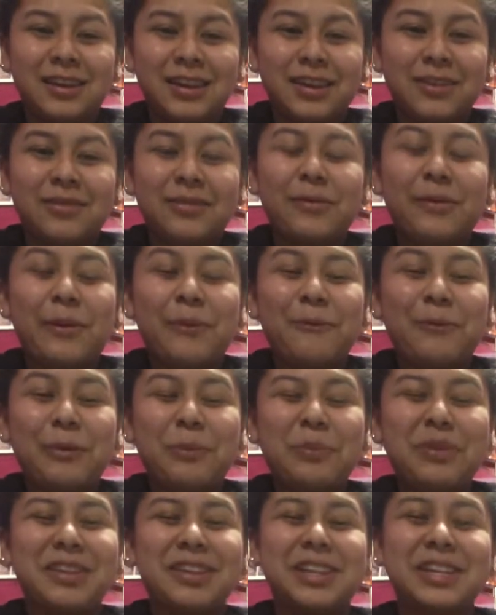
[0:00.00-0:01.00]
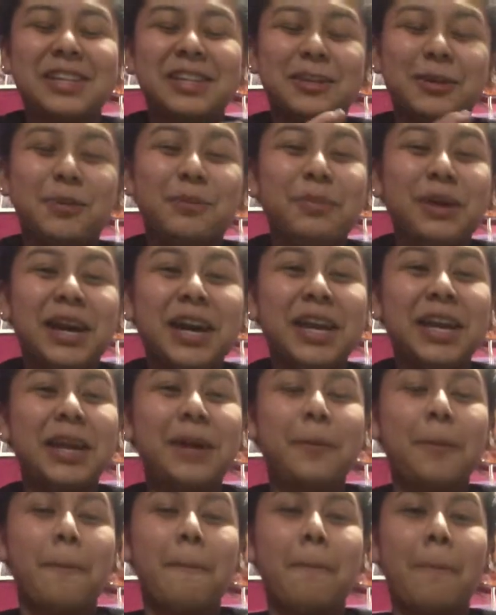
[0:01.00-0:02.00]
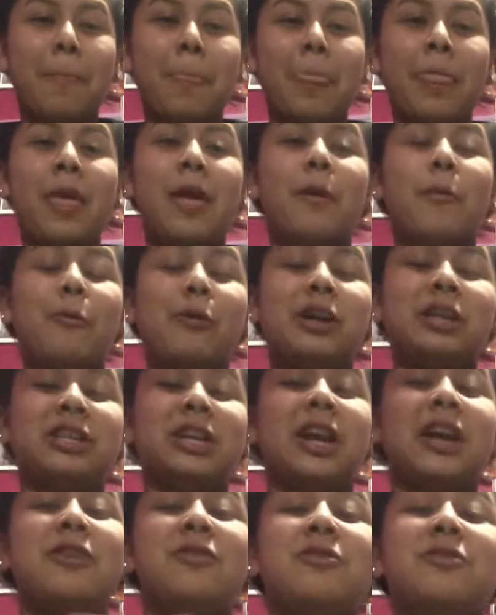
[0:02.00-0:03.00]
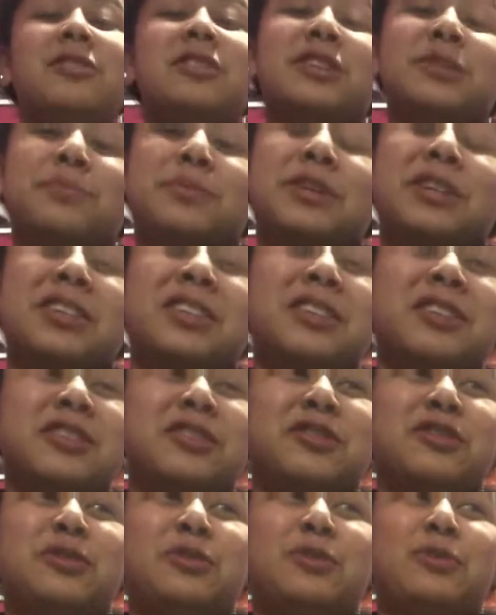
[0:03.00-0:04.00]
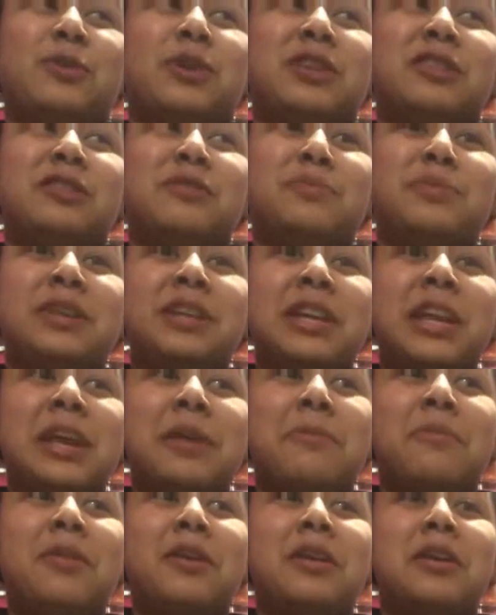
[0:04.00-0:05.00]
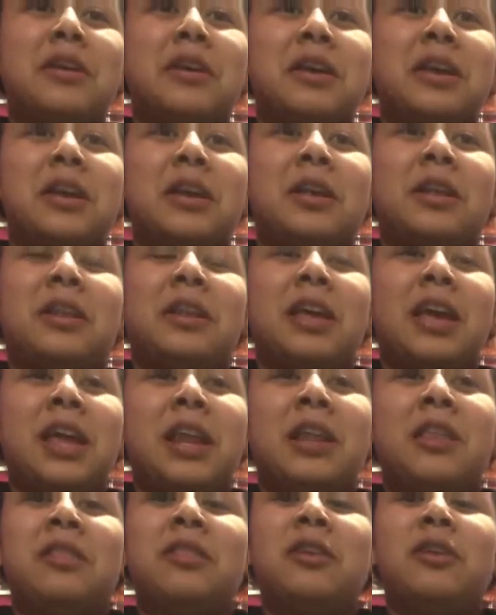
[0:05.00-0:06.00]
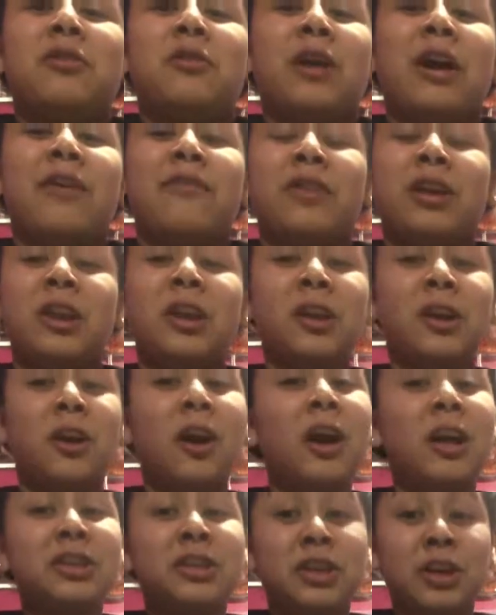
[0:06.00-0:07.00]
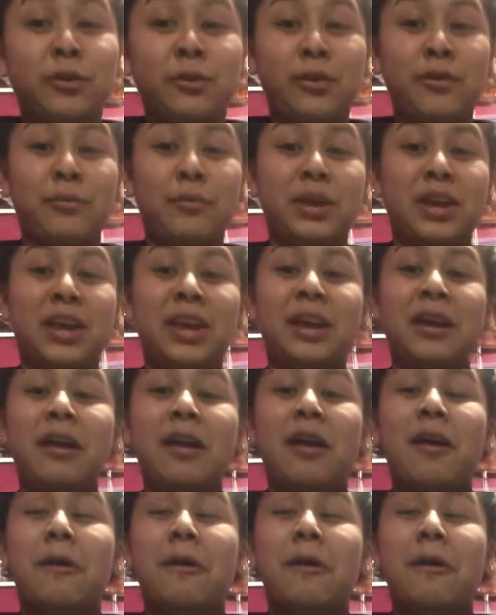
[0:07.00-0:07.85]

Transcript: everybody represents somebody, which I know this person doesn't want to be named in anything or have any contact with me.